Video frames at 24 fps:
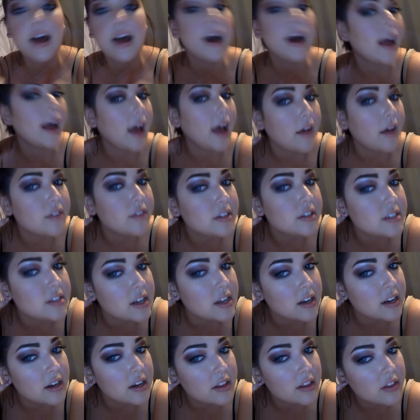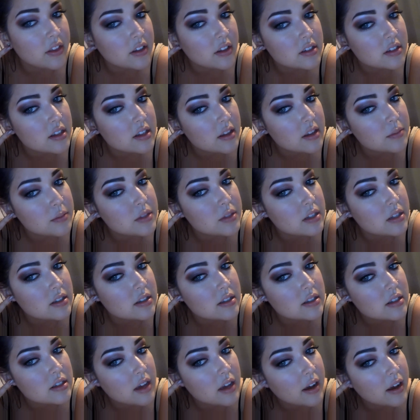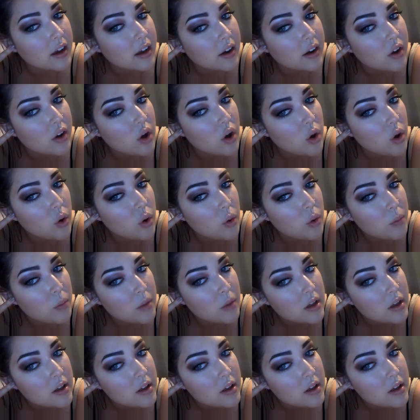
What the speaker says: I haven't done anything to them since I got home.